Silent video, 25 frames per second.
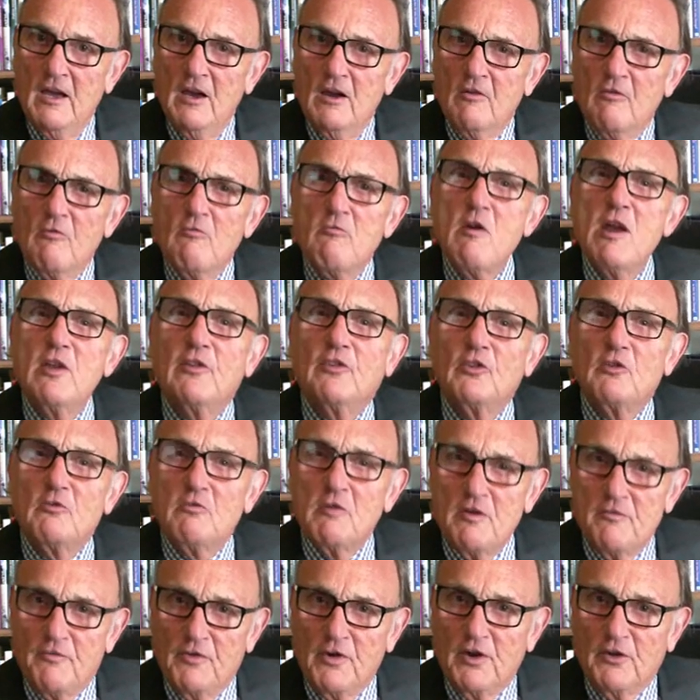Risk
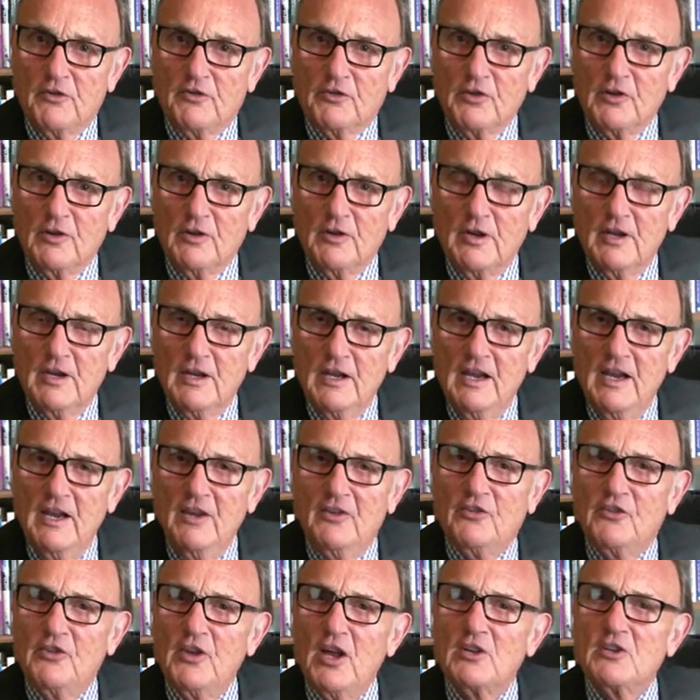reversal
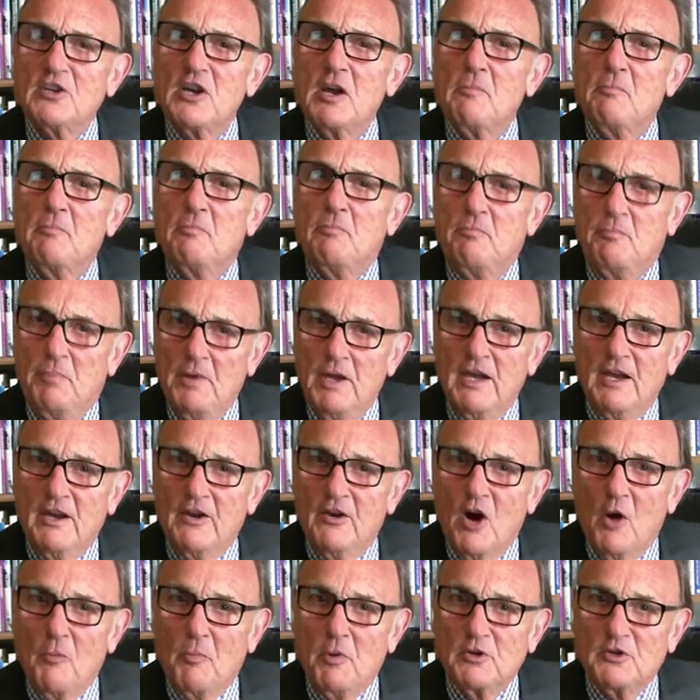is such a big
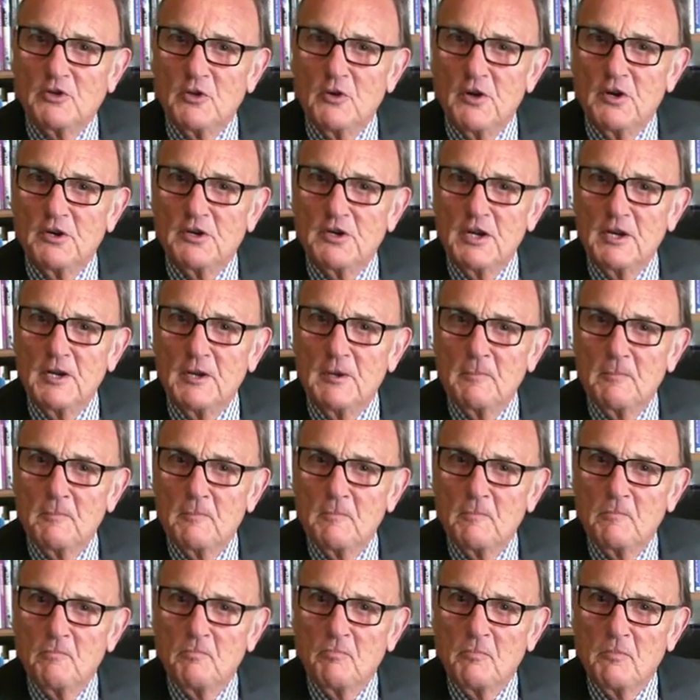opportunity.
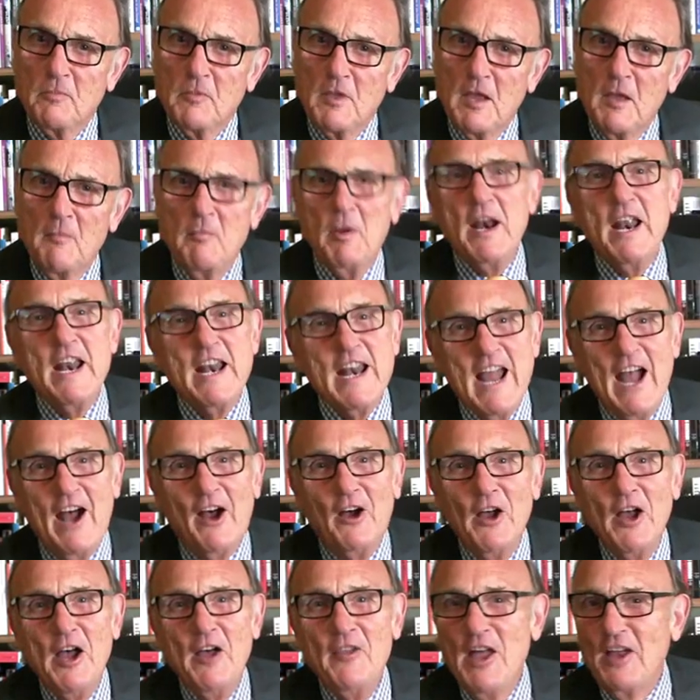But anyhow,
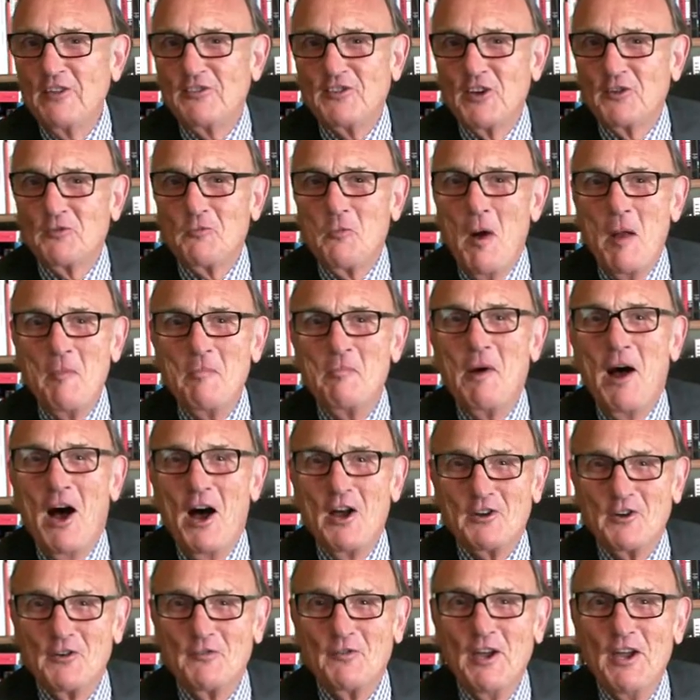that's just one
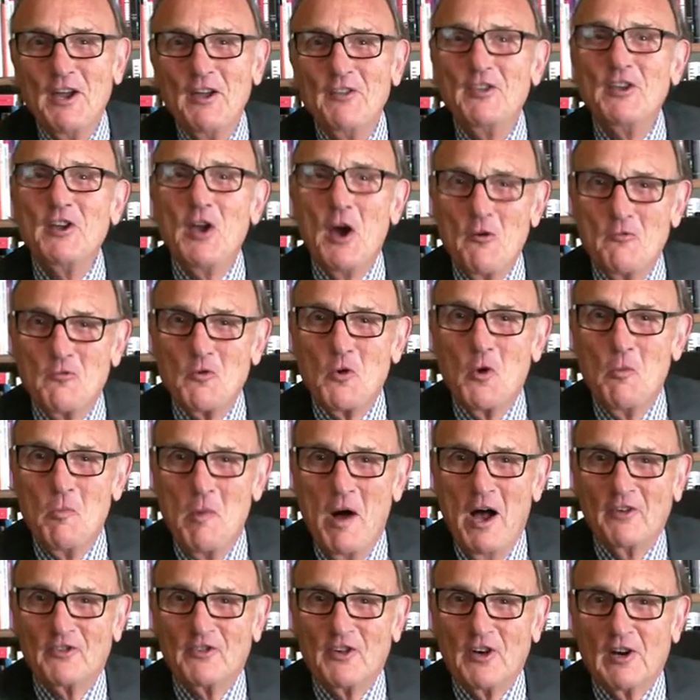part of the overall
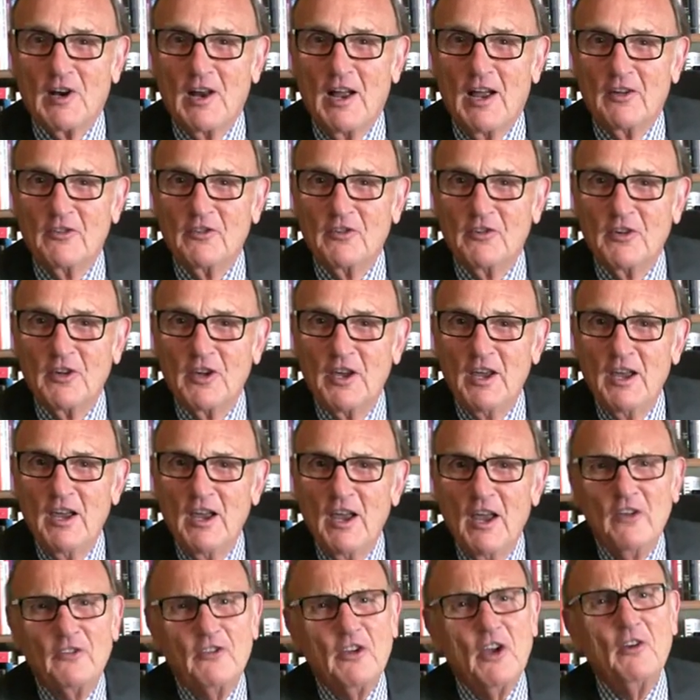masterclass.
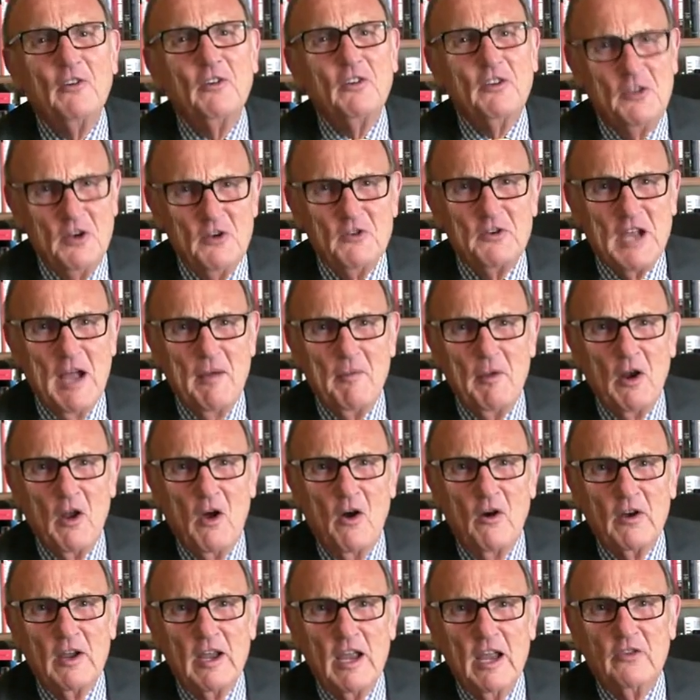So do come
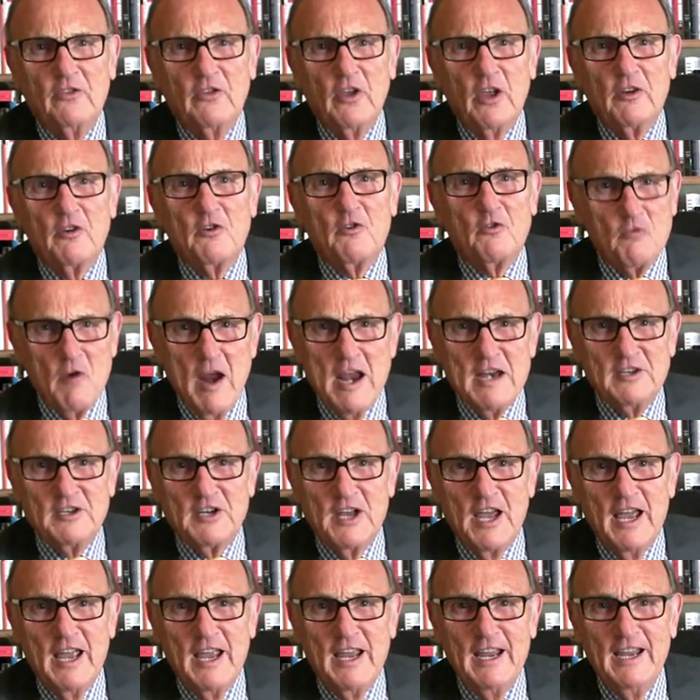along. It's a great
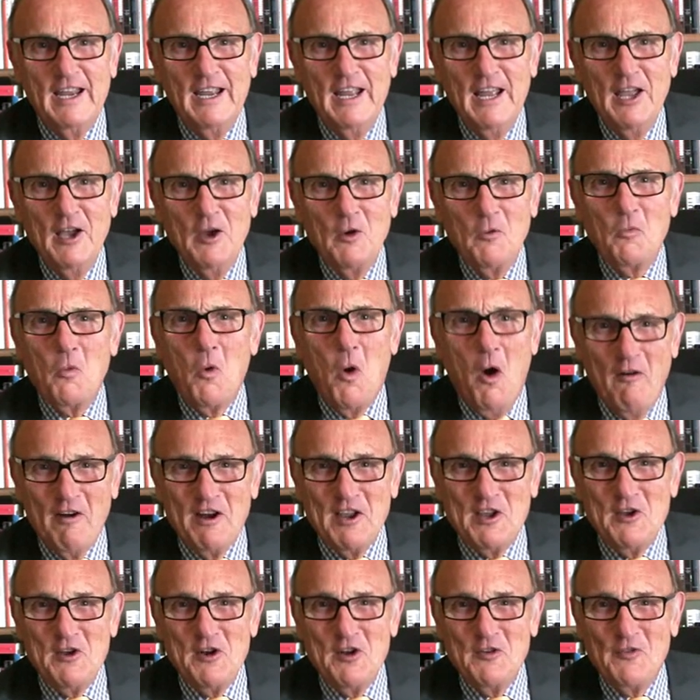day,
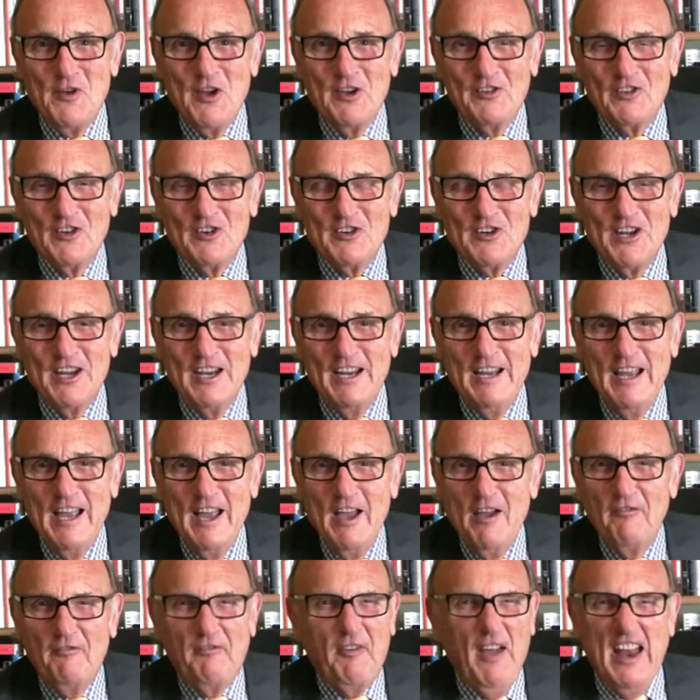Warwick University,
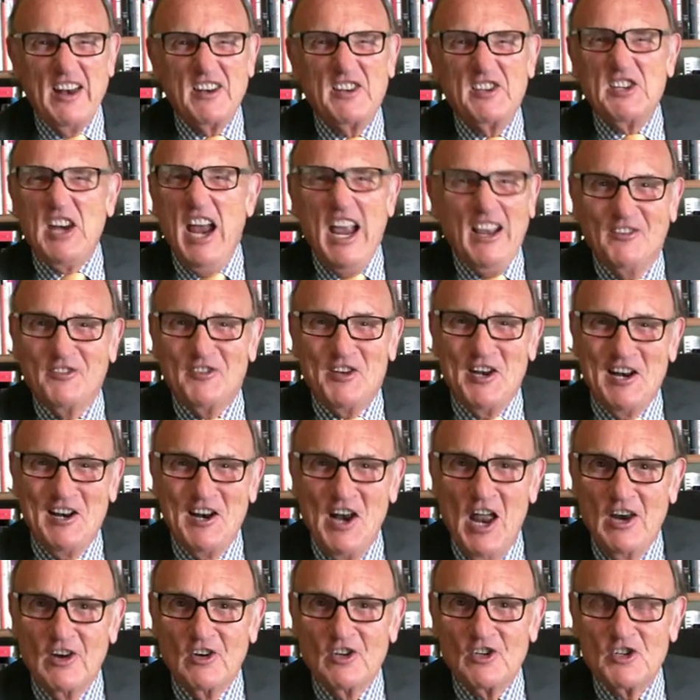fantastic
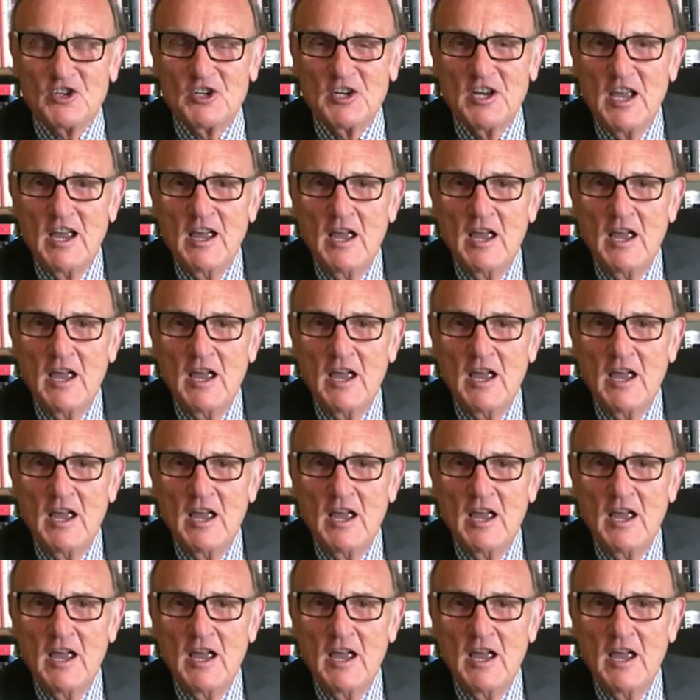lunch,